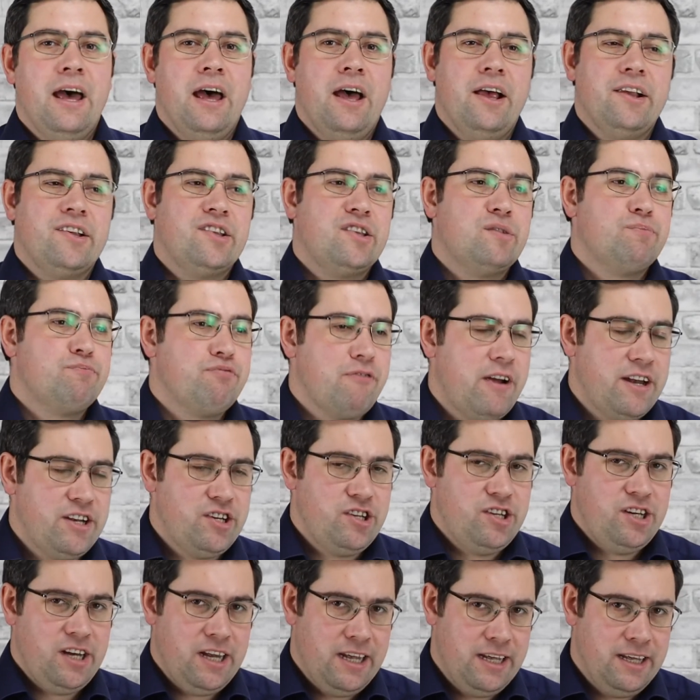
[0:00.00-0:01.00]

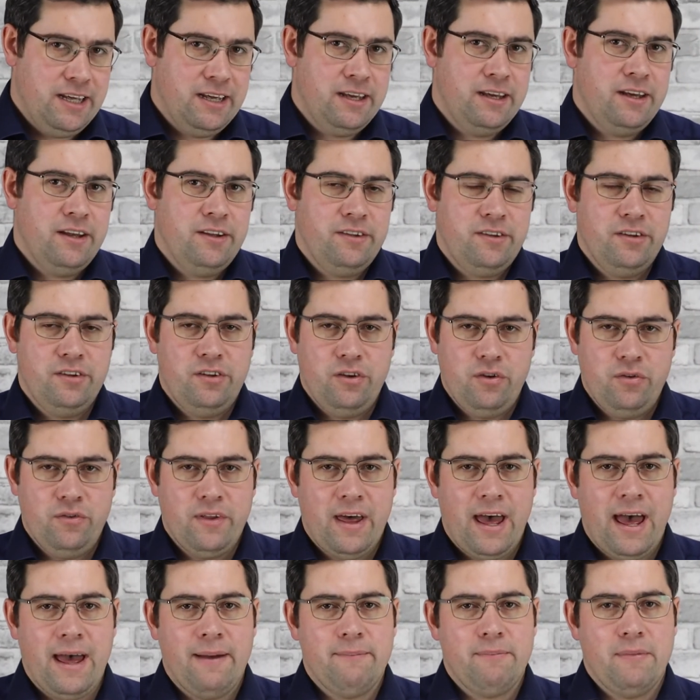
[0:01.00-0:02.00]
spreadsheet to do
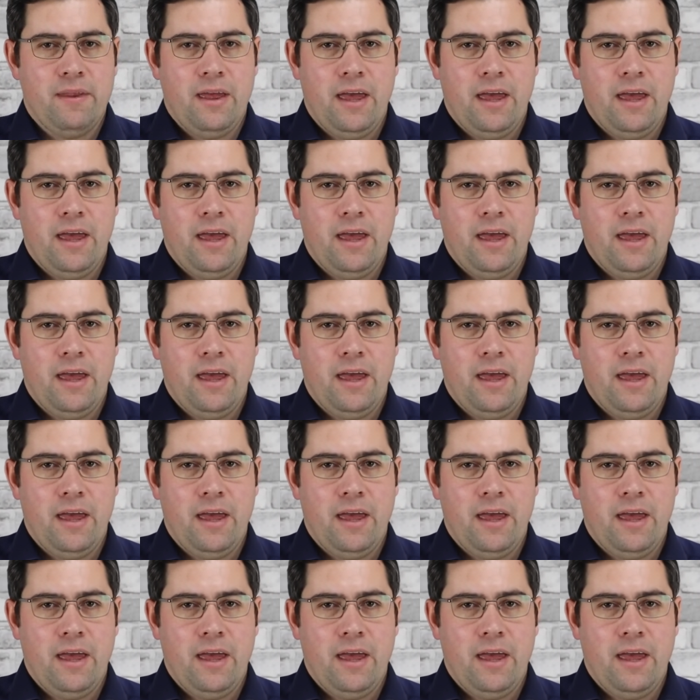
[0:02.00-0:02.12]
that,